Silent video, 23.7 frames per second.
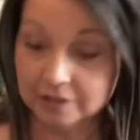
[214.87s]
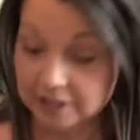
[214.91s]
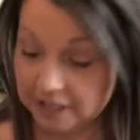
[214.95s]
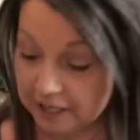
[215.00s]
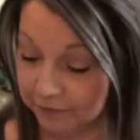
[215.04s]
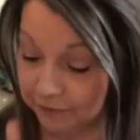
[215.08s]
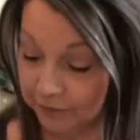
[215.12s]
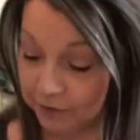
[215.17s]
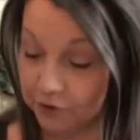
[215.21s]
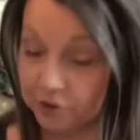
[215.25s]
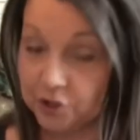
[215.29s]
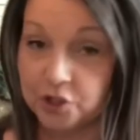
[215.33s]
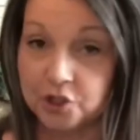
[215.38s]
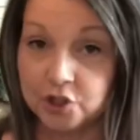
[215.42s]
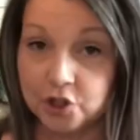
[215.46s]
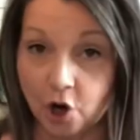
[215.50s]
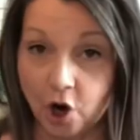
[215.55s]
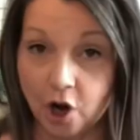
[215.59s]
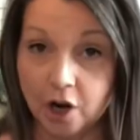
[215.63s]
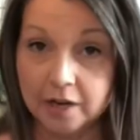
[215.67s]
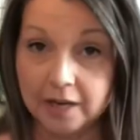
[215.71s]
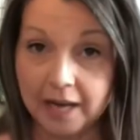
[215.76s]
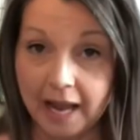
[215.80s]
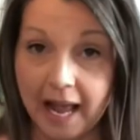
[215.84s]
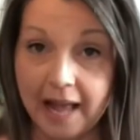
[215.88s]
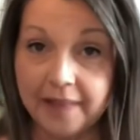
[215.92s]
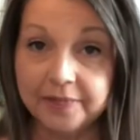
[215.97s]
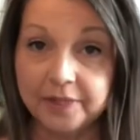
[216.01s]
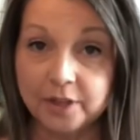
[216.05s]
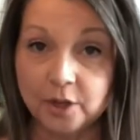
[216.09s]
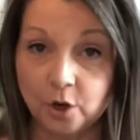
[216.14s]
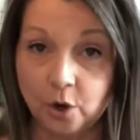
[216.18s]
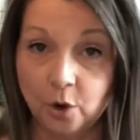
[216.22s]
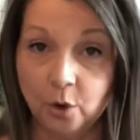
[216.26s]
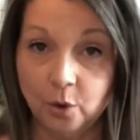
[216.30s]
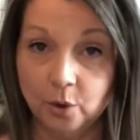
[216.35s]
If you start at the
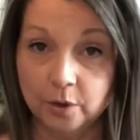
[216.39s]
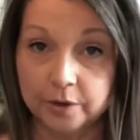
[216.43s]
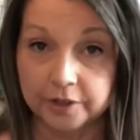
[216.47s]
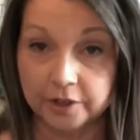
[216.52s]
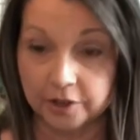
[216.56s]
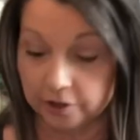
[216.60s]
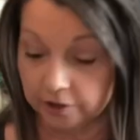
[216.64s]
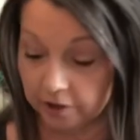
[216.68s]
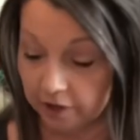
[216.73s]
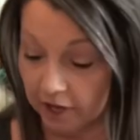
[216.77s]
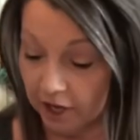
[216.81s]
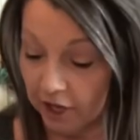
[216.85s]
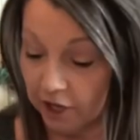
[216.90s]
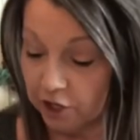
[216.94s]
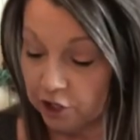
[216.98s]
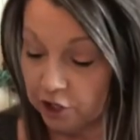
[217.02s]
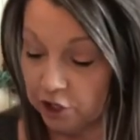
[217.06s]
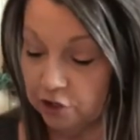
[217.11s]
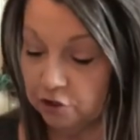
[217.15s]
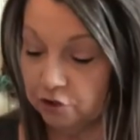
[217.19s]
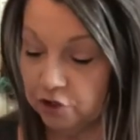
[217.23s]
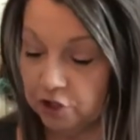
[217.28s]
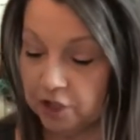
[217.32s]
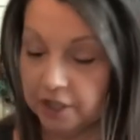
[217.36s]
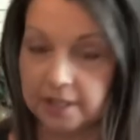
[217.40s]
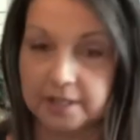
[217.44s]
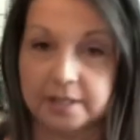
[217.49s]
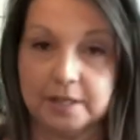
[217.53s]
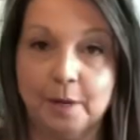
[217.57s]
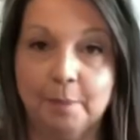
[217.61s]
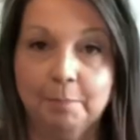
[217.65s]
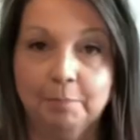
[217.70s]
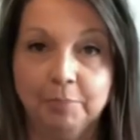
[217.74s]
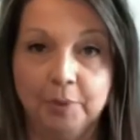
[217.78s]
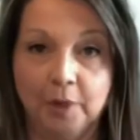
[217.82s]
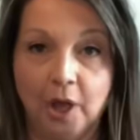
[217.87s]
corner, you just
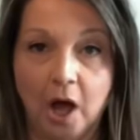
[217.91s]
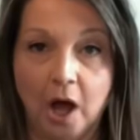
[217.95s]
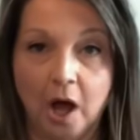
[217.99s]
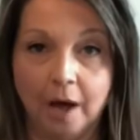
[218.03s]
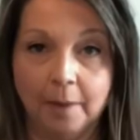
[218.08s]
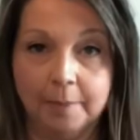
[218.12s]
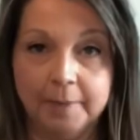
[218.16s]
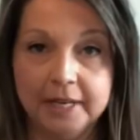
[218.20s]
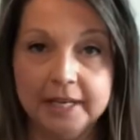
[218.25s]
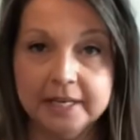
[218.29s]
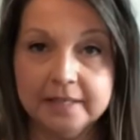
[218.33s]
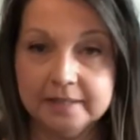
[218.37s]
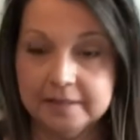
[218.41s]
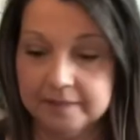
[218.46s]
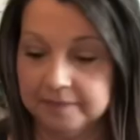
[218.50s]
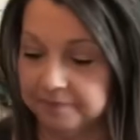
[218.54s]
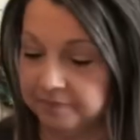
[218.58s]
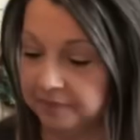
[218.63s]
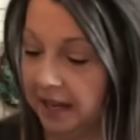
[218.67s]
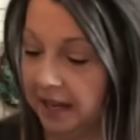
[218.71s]
blob it.